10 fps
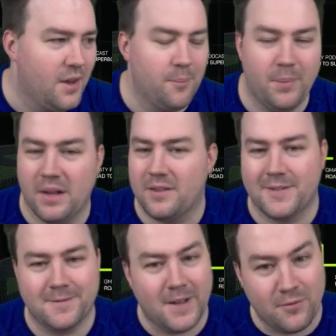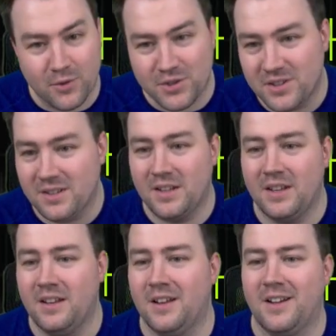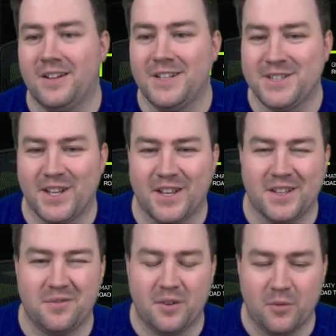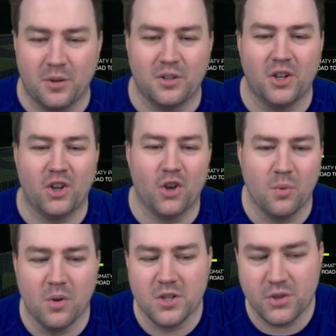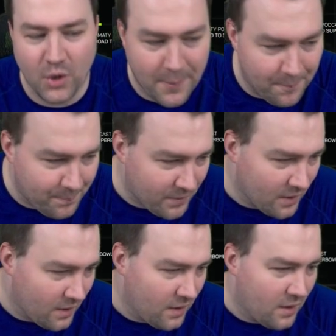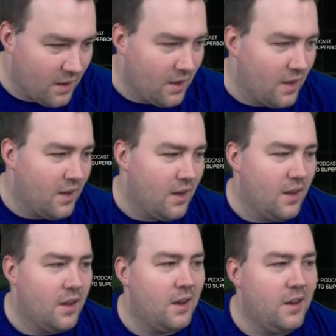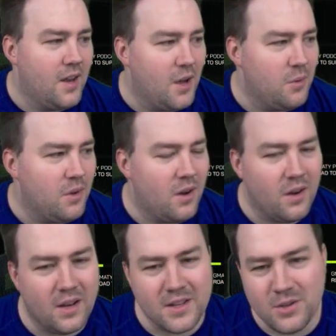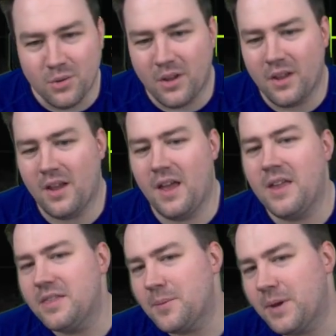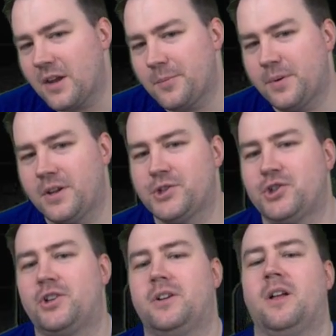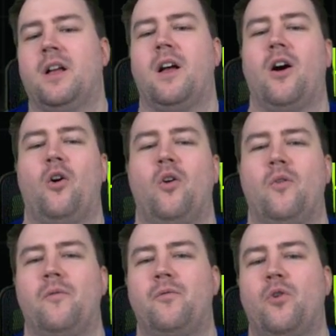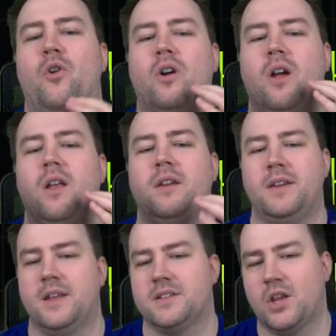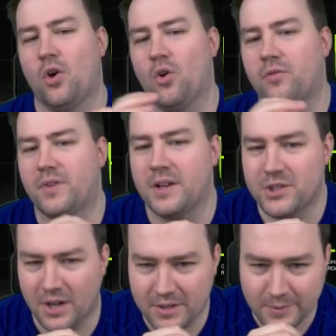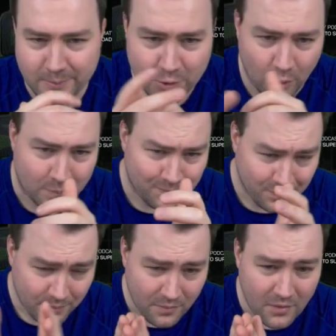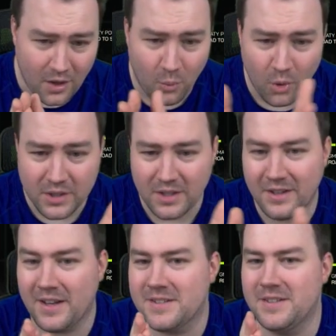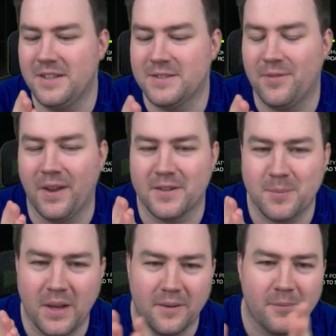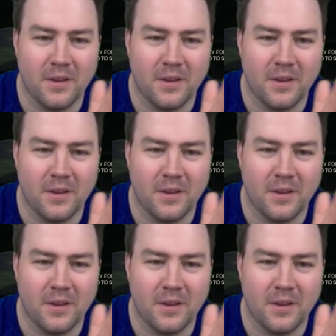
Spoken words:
But unfortunately, this negative reward goes to him. Now, let's look in the bigger picture for this whole franchise. So, what does these things mean?